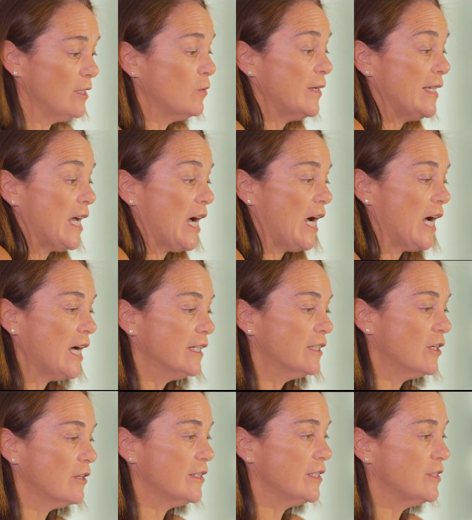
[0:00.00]
We are
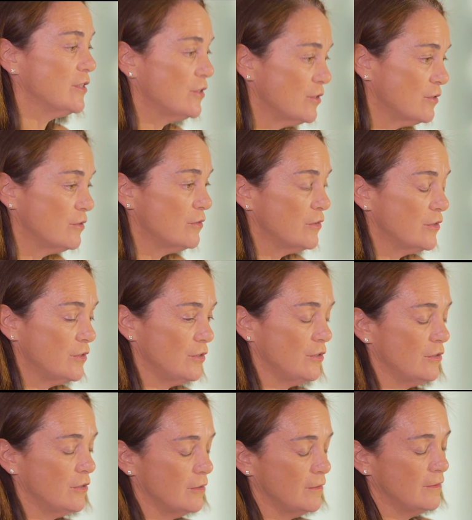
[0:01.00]
going to
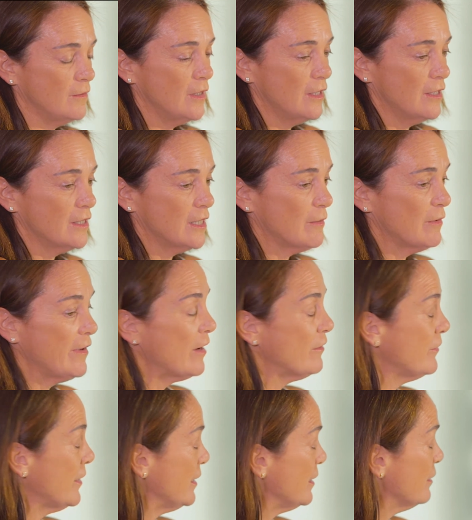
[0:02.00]
resume some of our
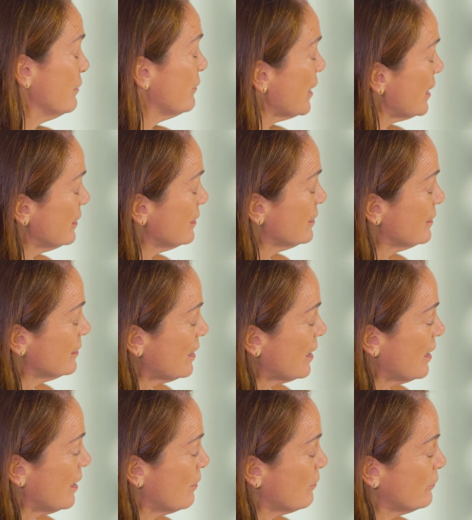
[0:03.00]
face-to-face
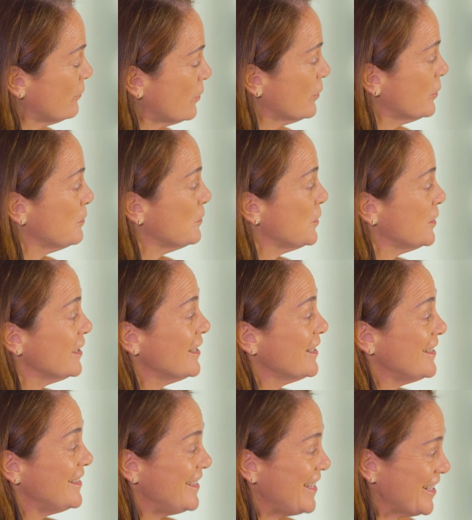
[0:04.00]
forums
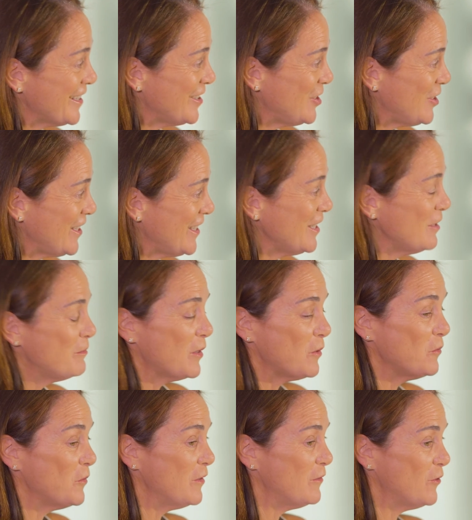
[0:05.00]
next year,
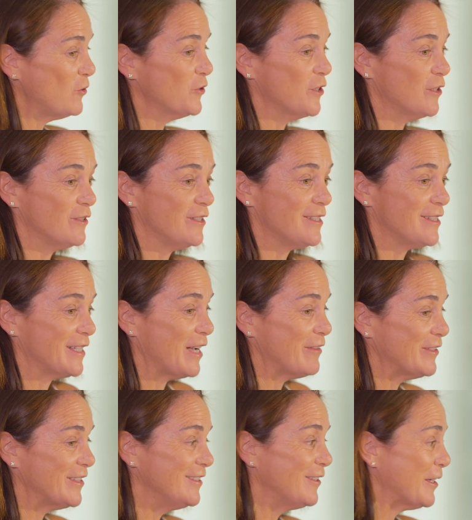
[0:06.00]
but we've also
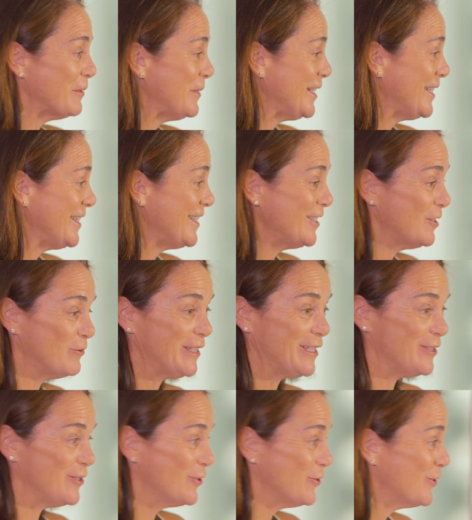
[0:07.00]
discovered, like many things, we
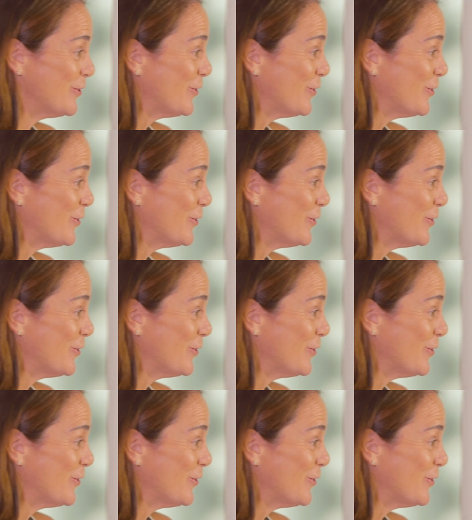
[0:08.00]
can do it